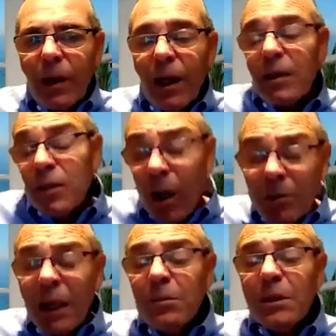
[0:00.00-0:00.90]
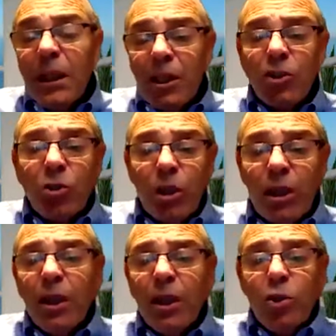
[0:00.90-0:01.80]
And sometimes in
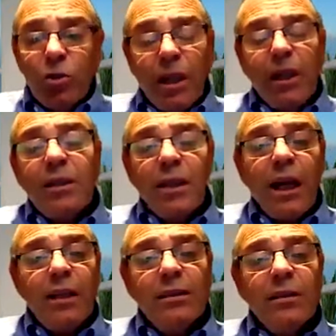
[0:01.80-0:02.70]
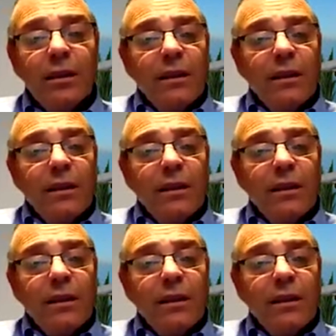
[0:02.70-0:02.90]
history, you take side